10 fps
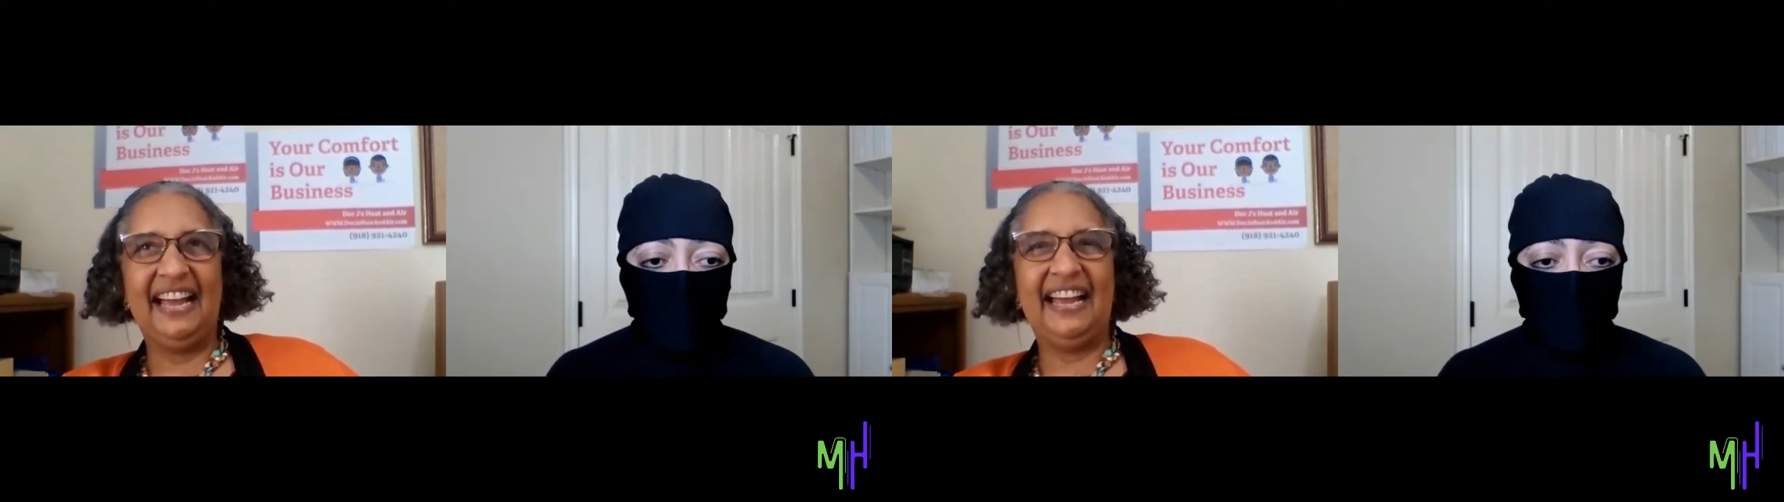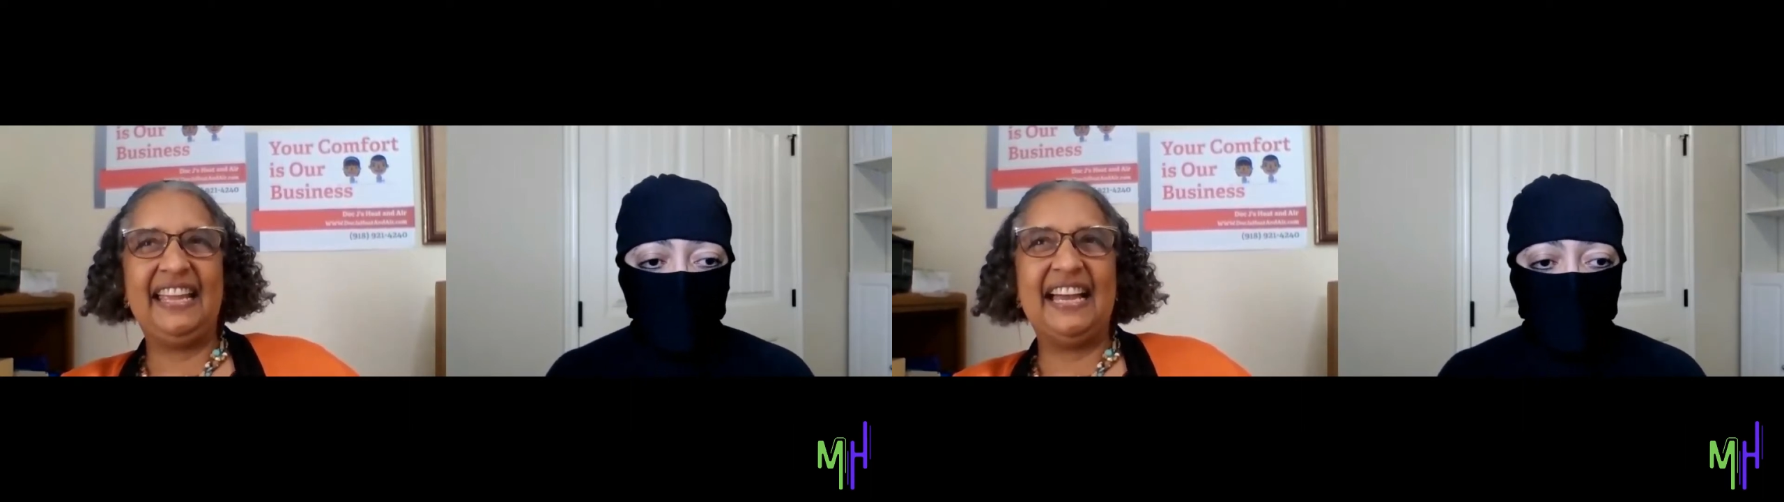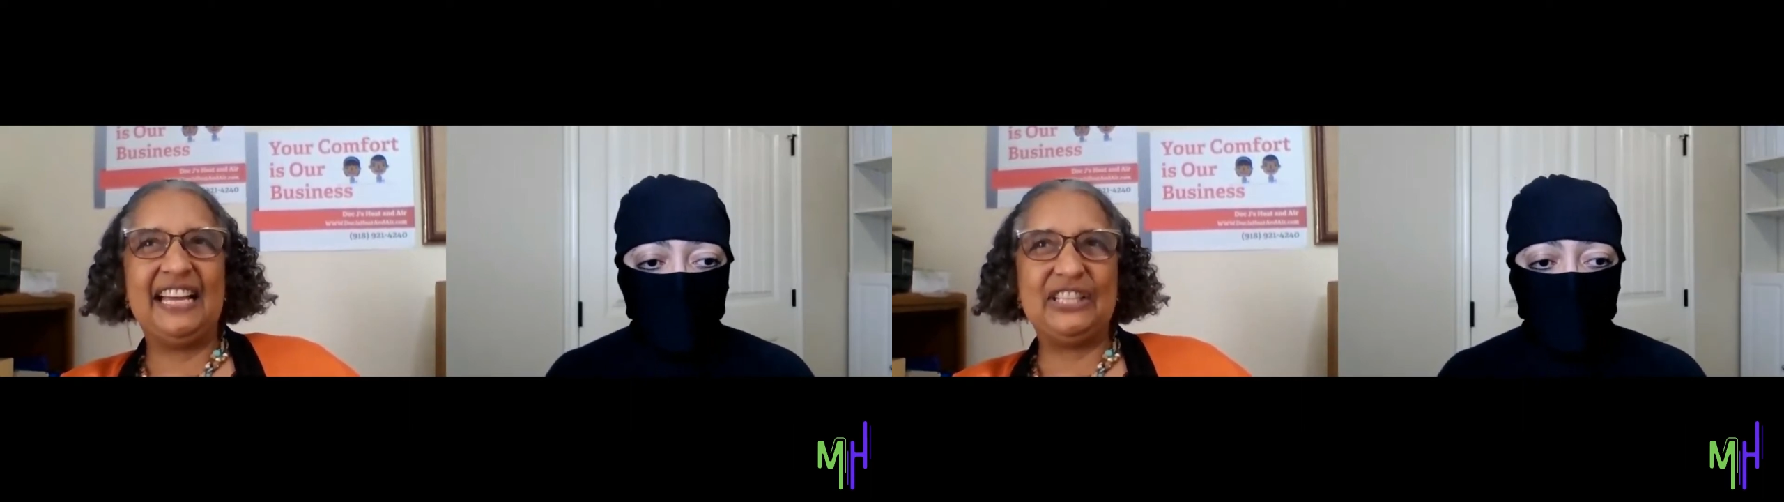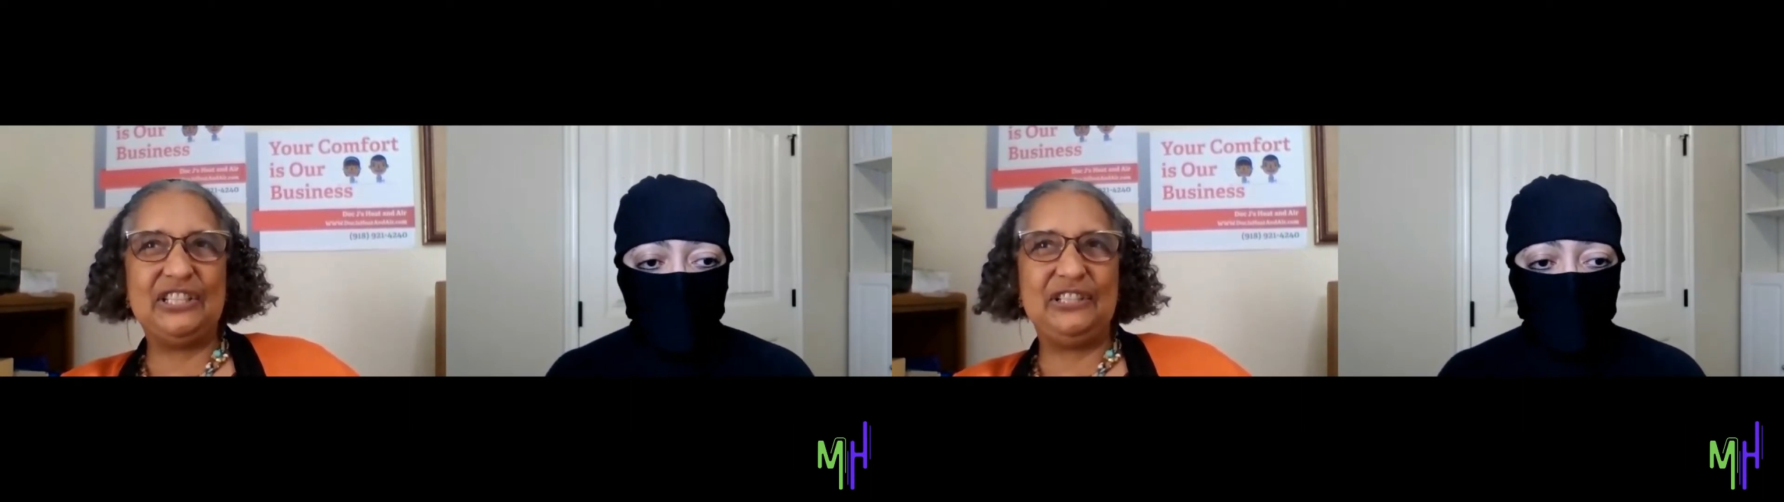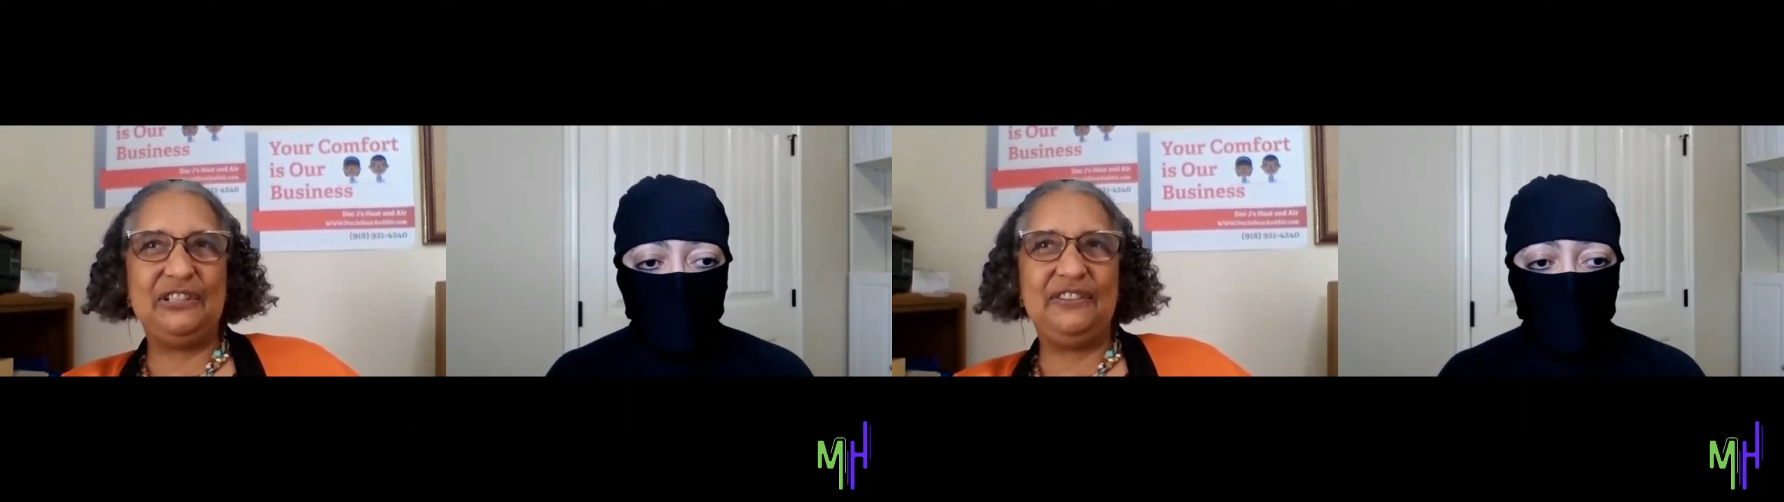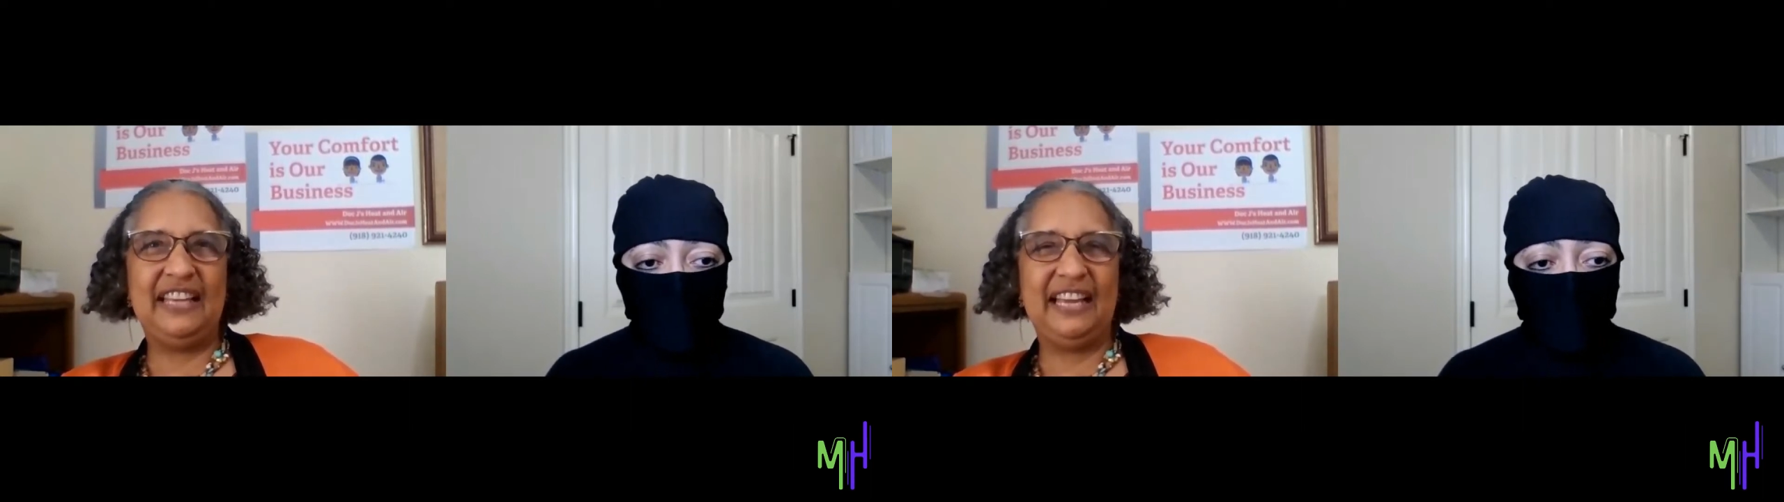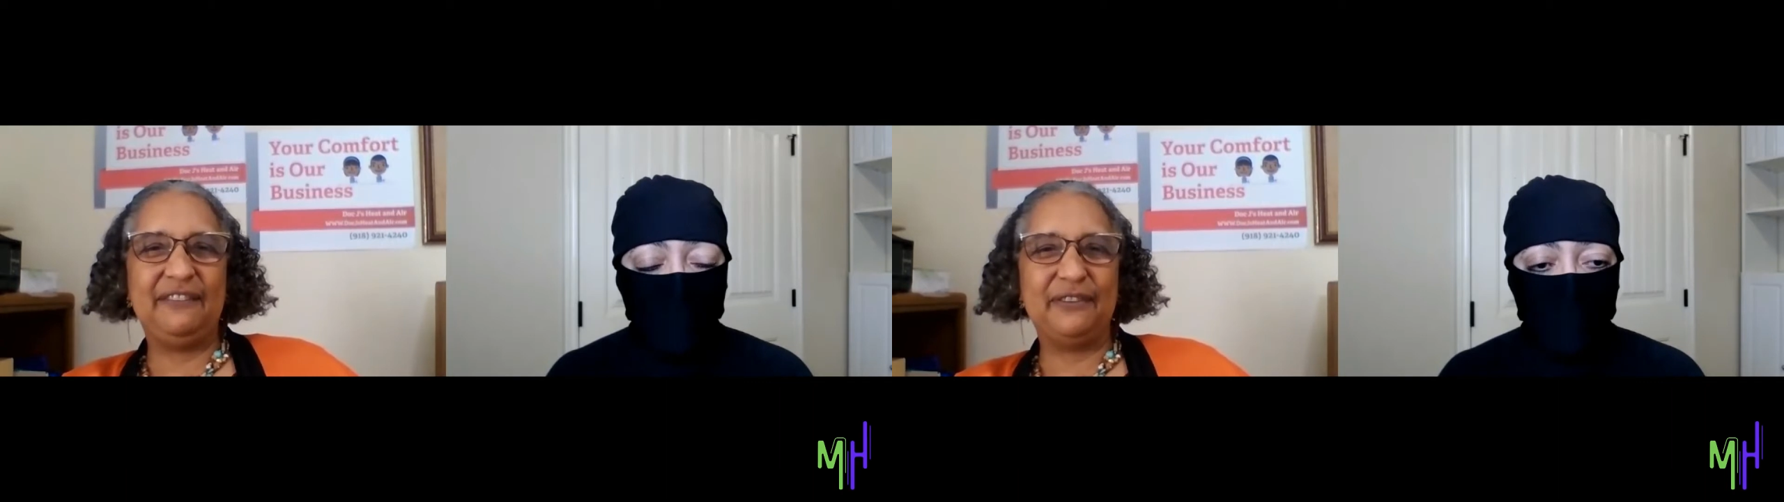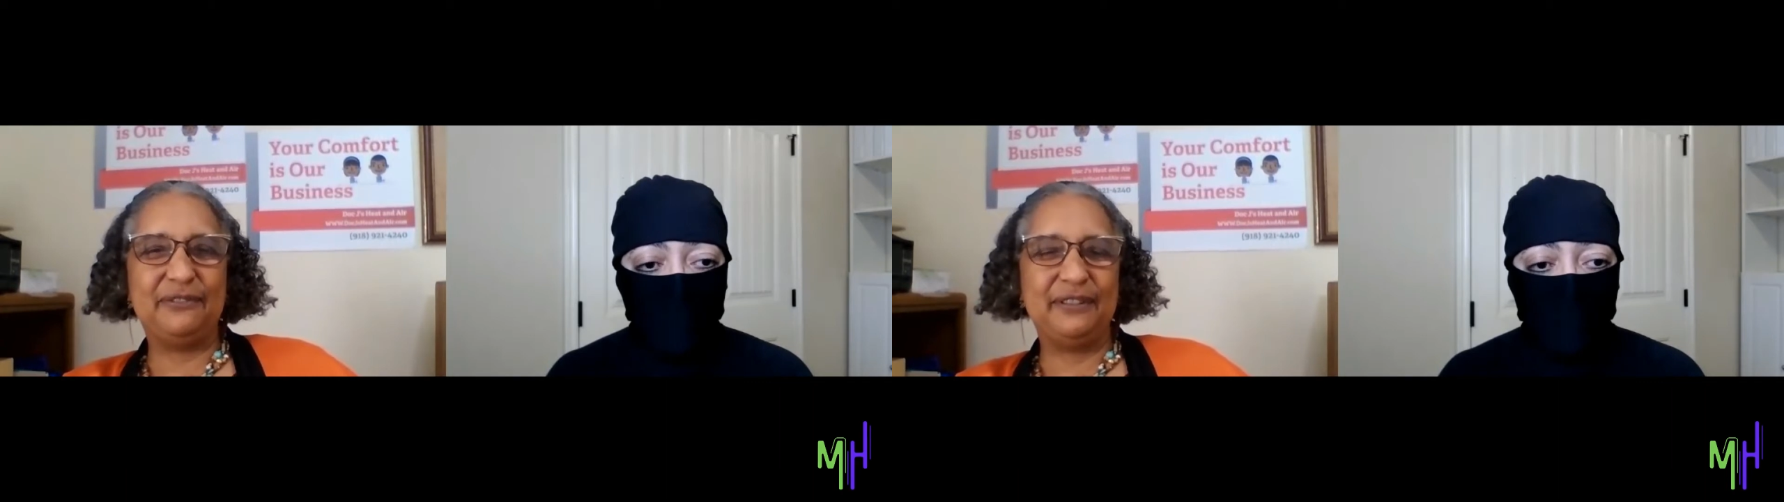I got to do that for